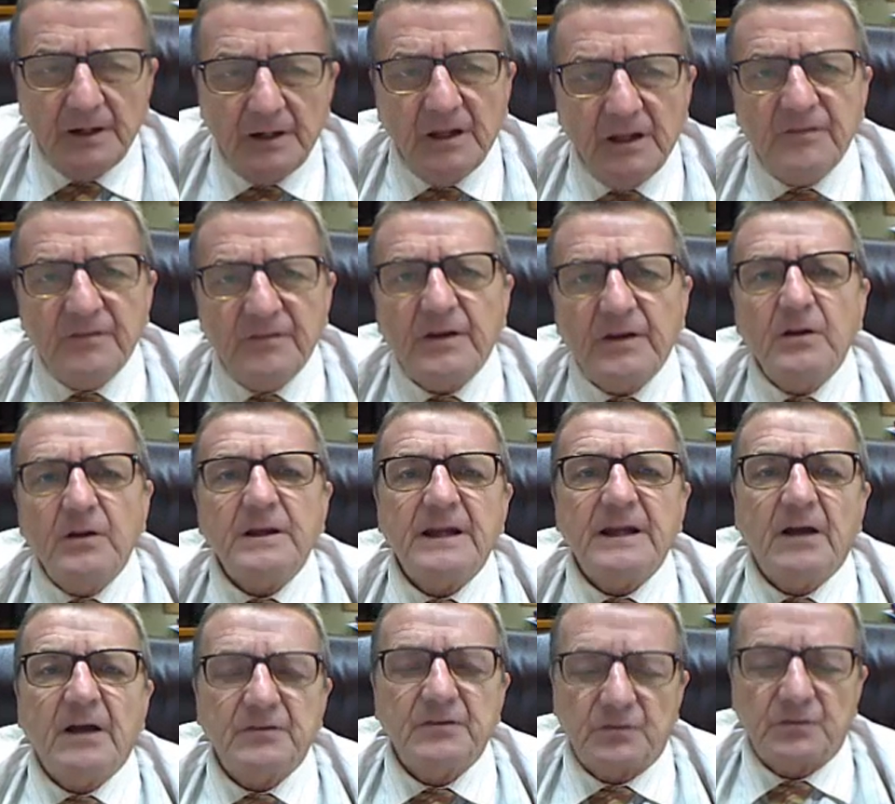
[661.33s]
If I look at
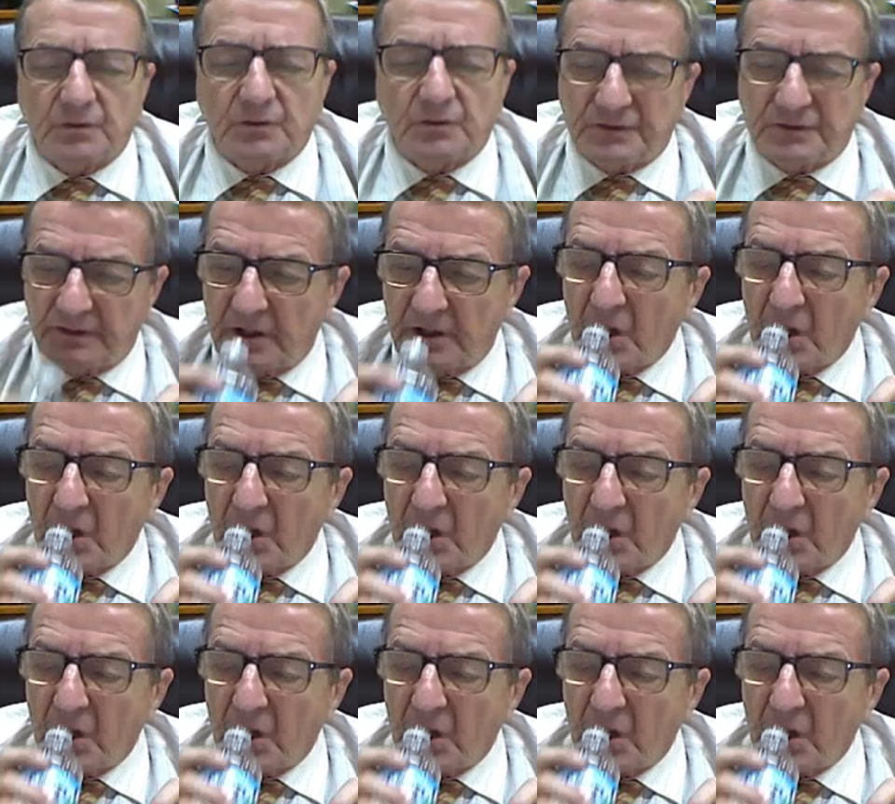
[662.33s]
outsourcing,